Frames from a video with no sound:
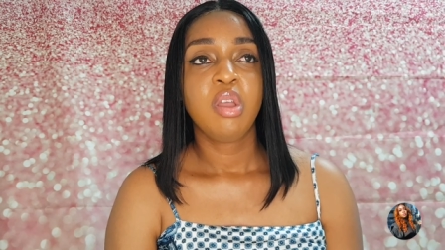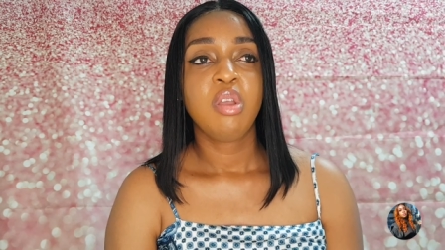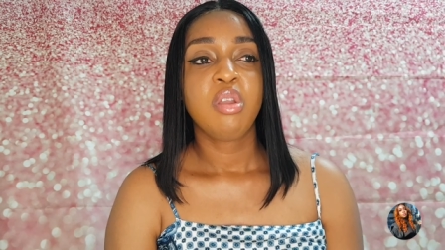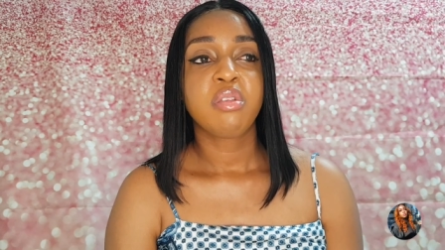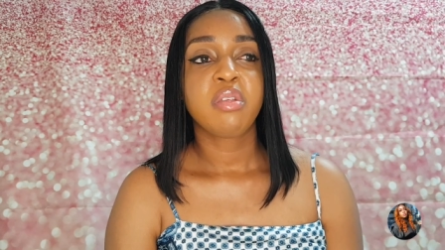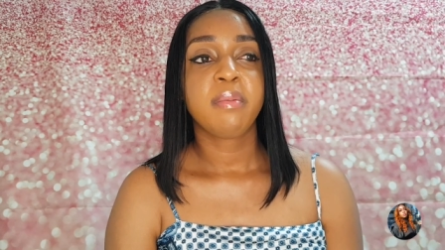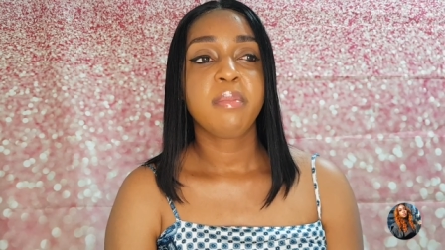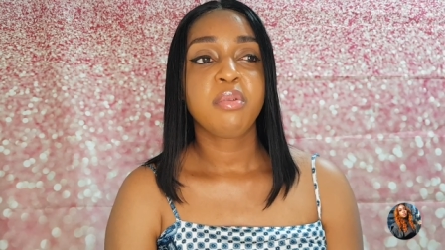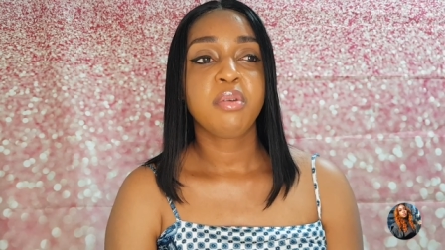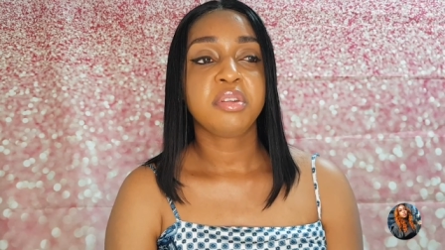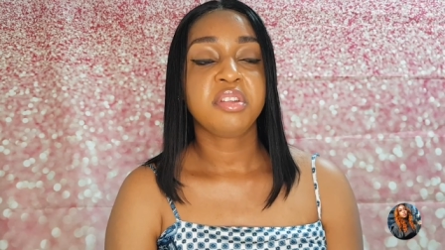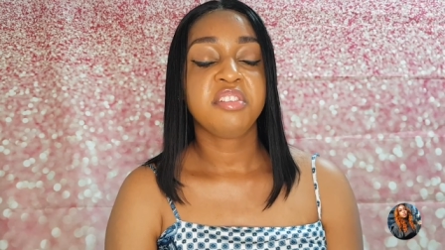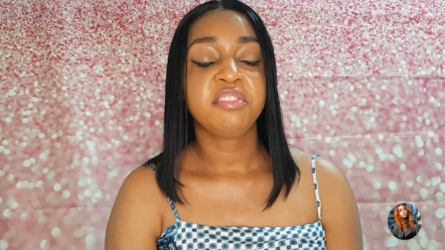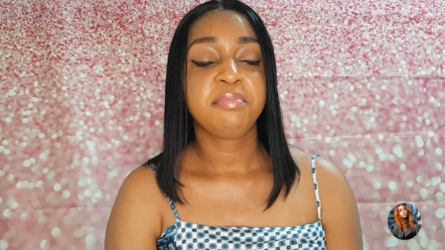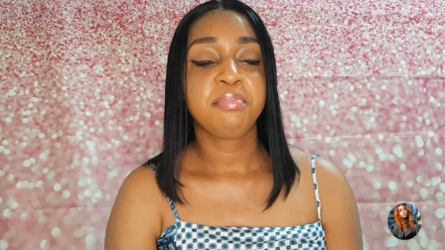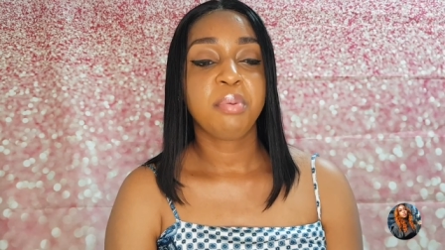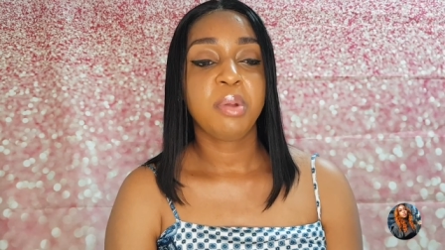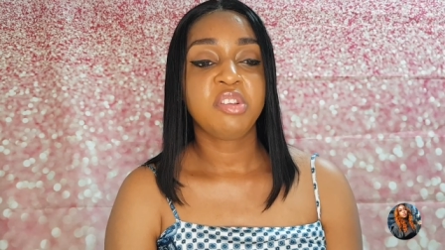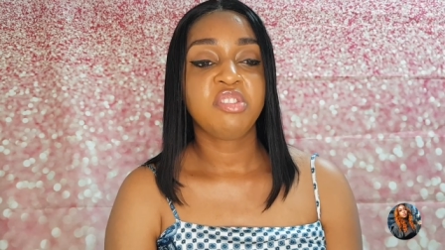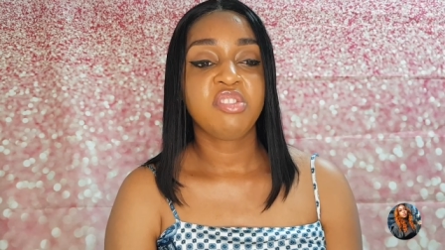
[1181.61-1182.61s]
some sort of
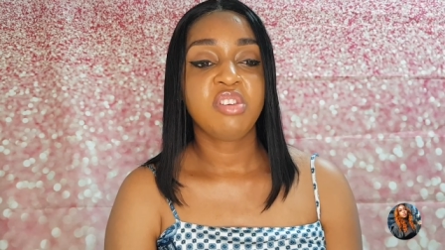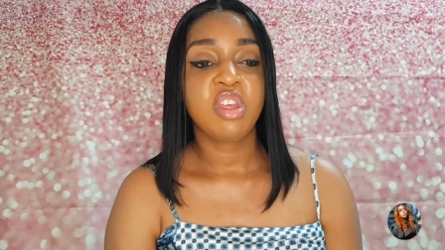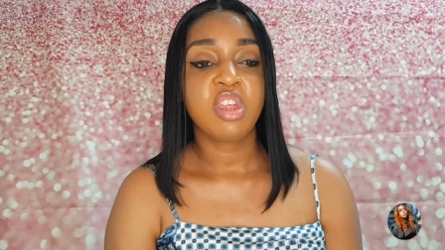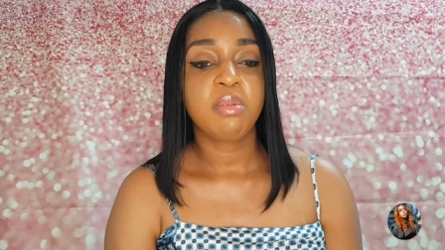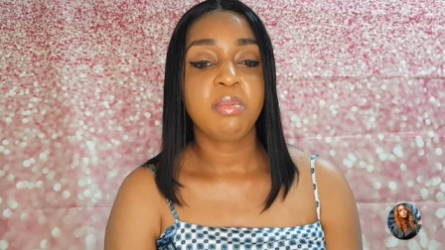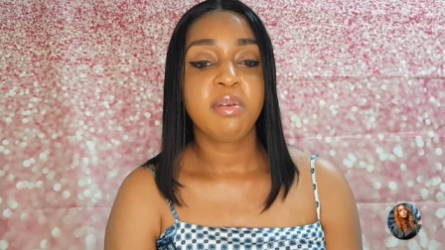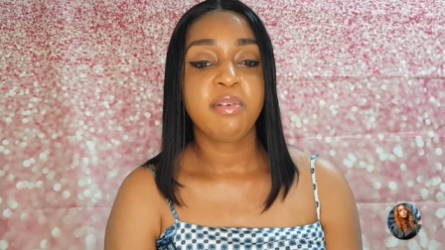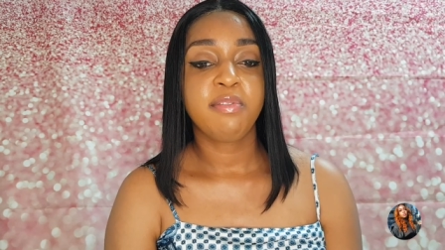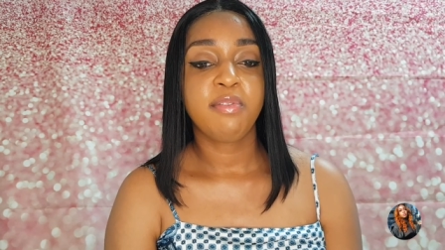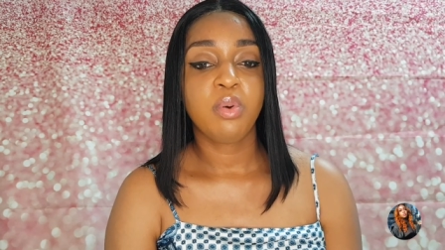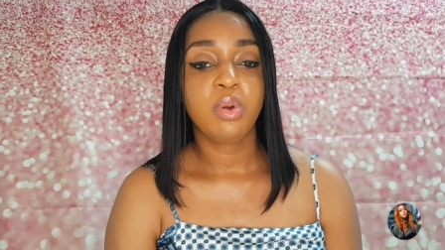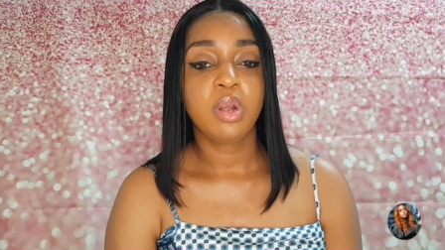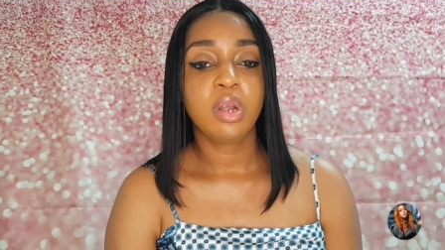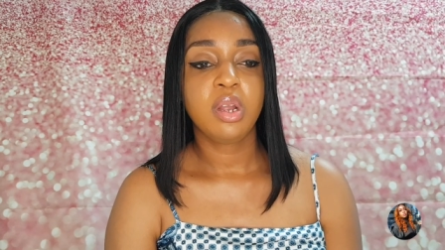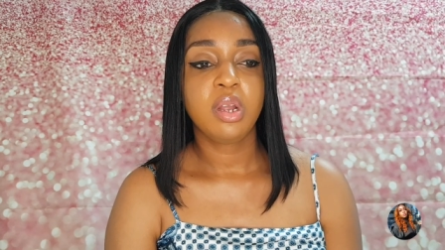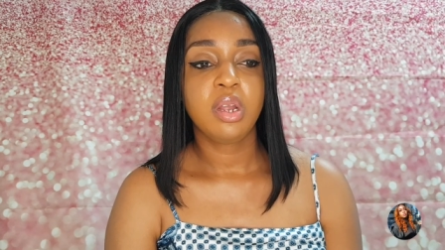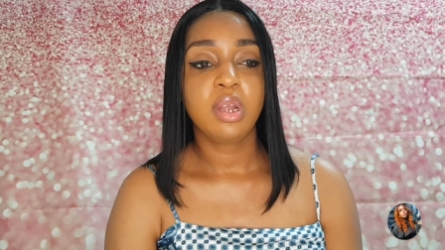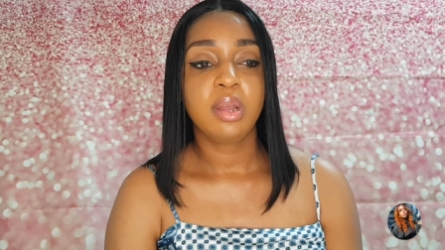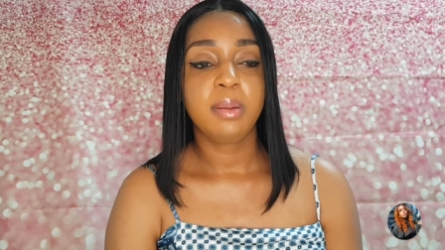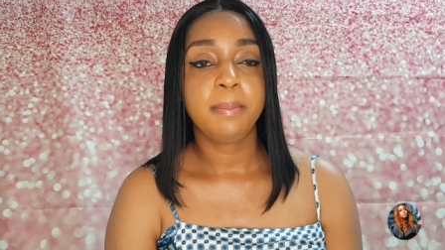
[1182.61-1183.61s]
prejudice
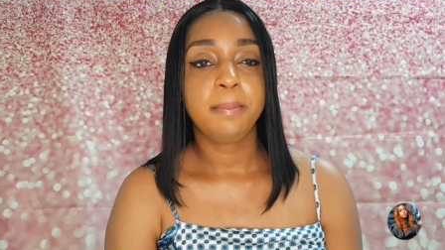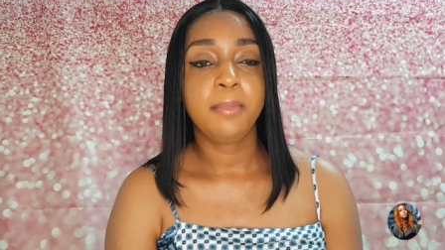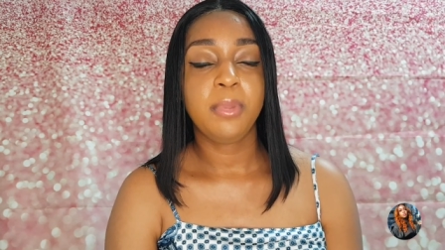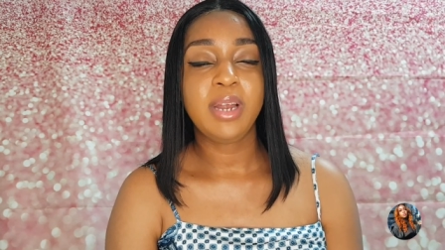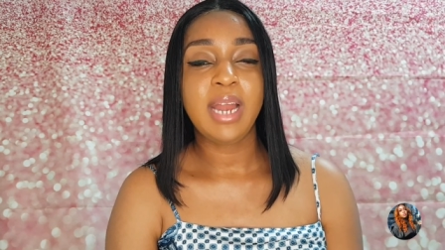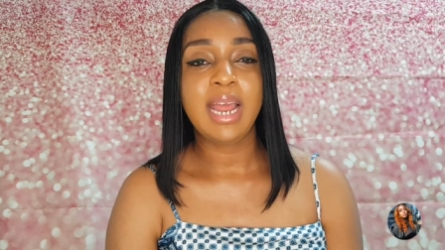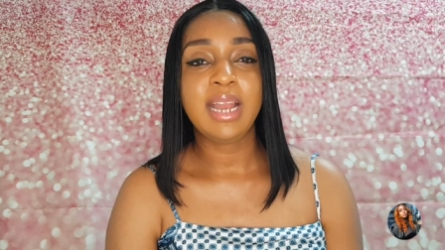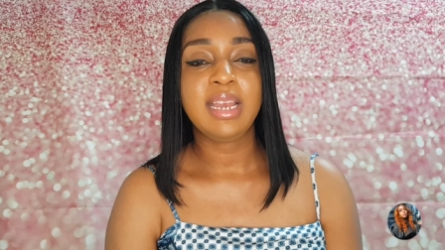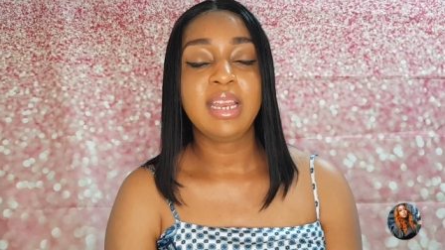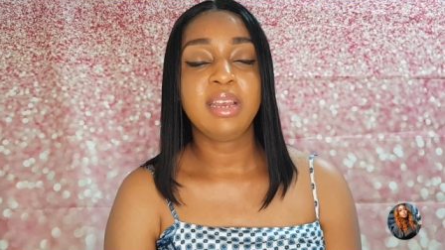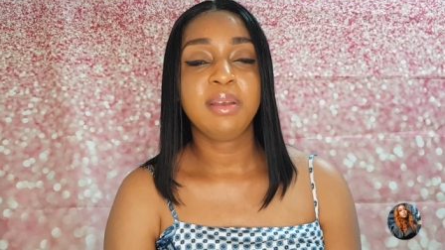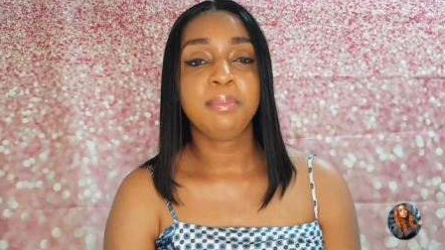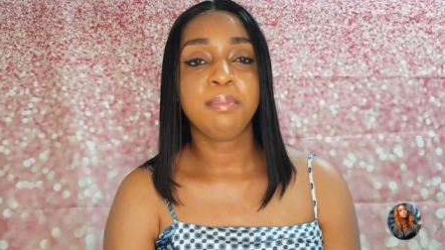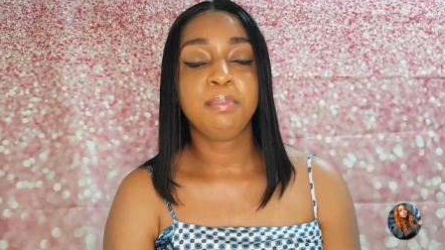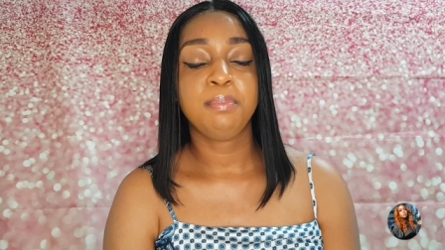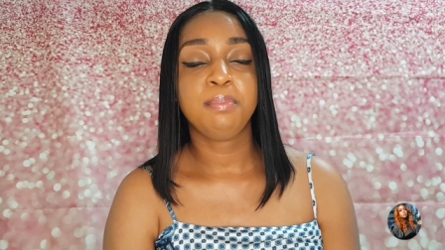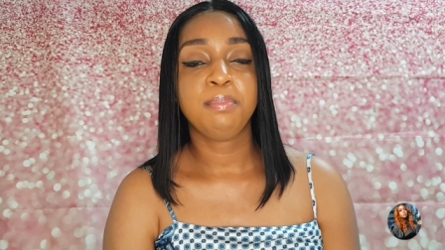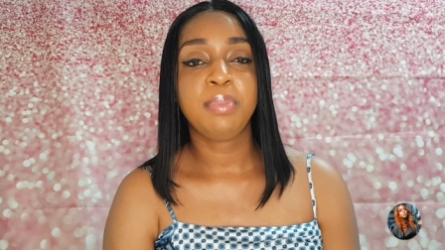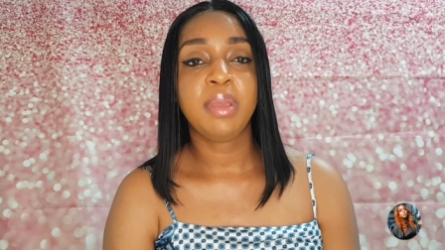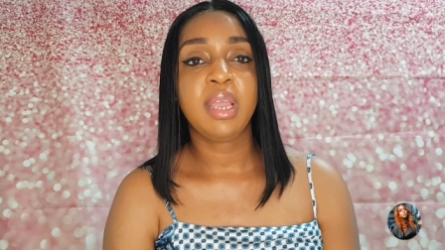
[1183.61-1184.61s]
before, but I didn't
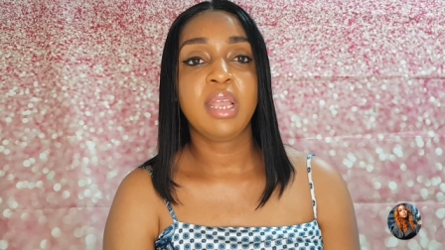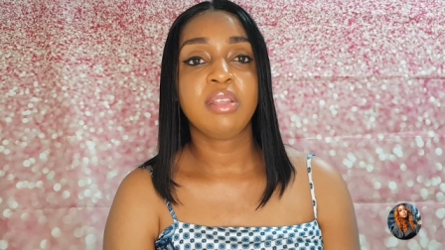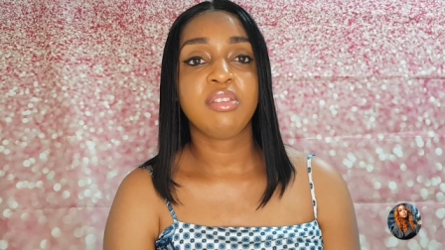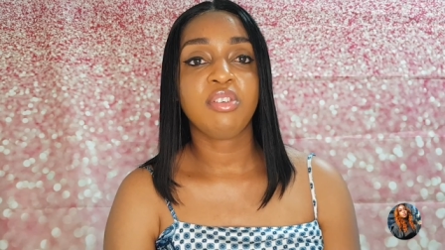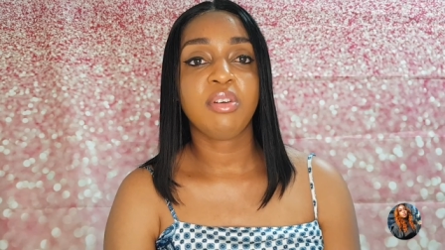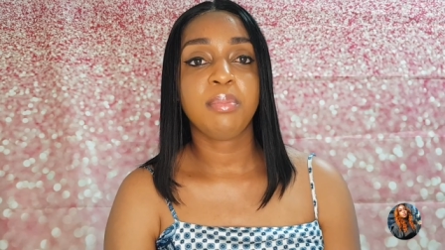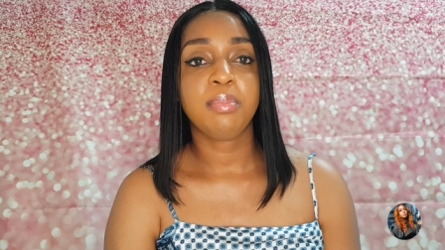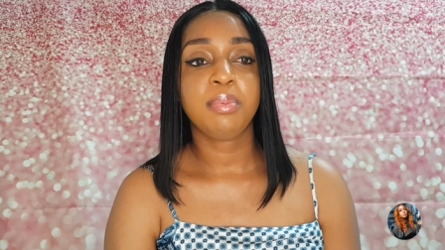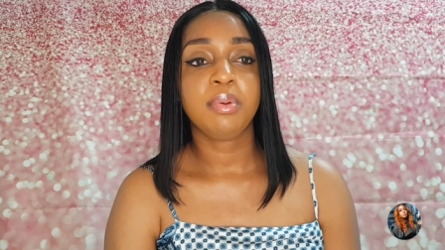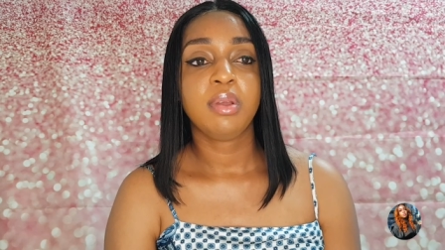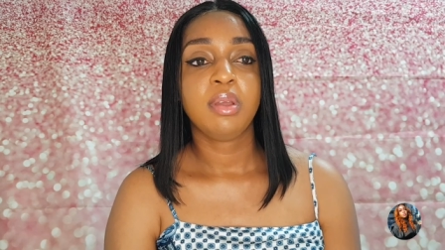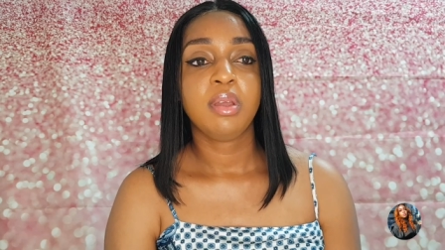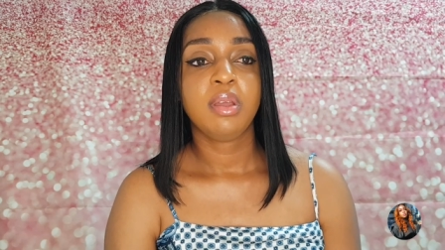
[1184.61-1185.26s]
pick it up